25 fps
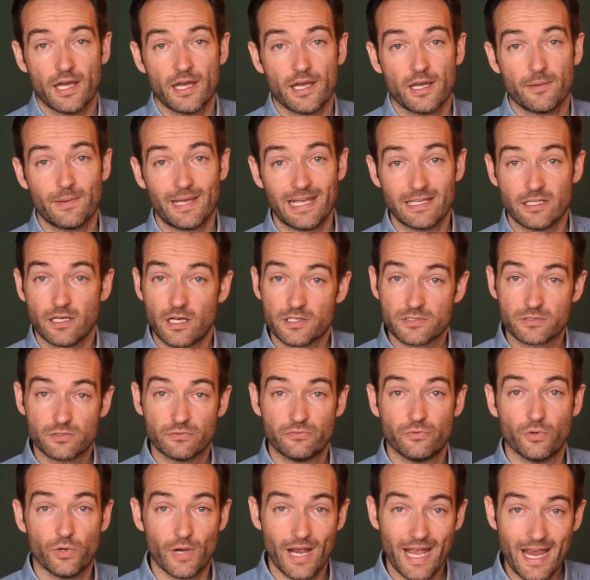in Article
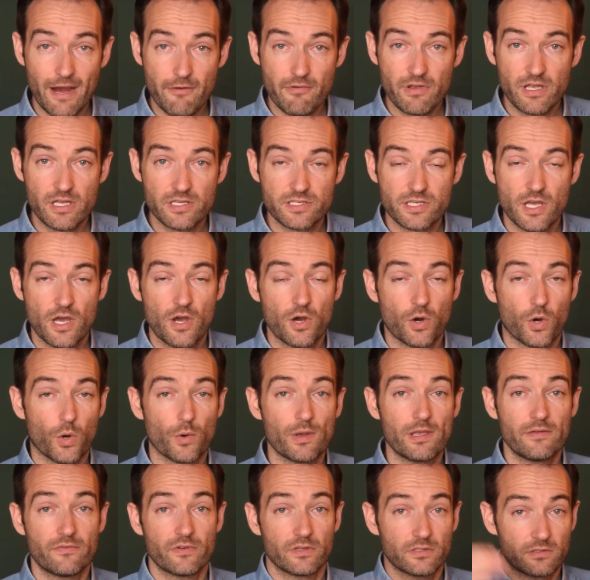4 areas, or
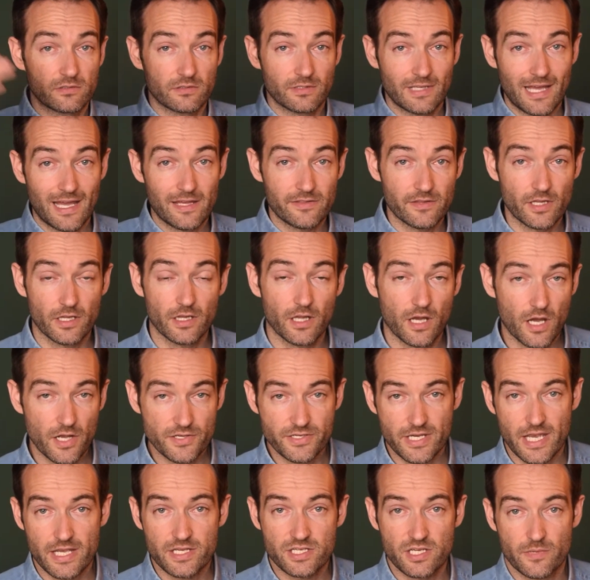even getting the large
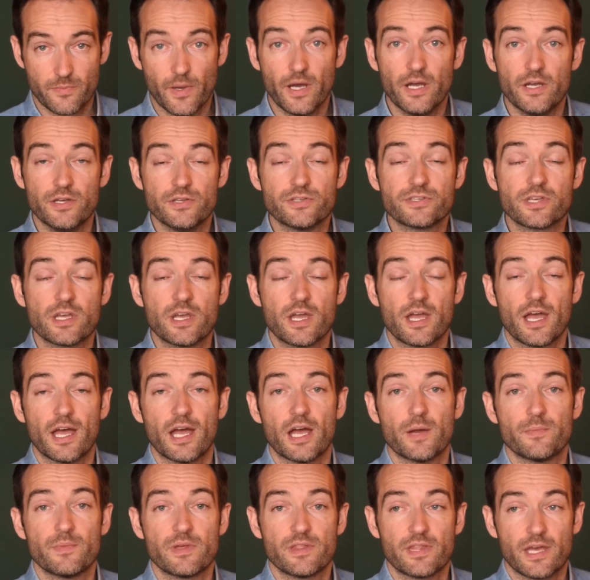HMOs
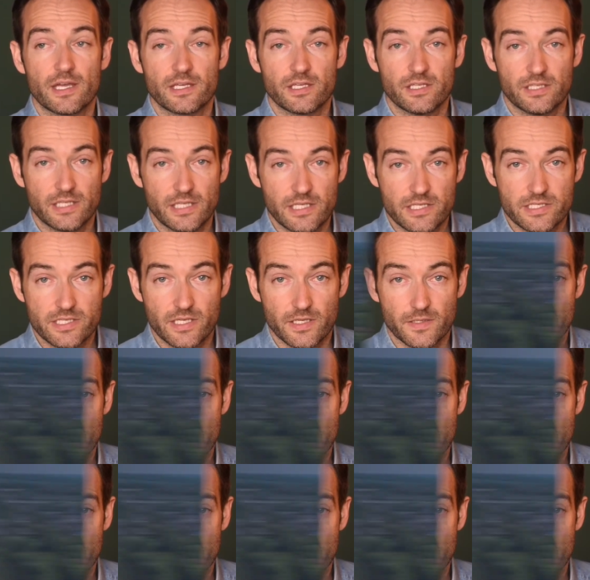that you need to.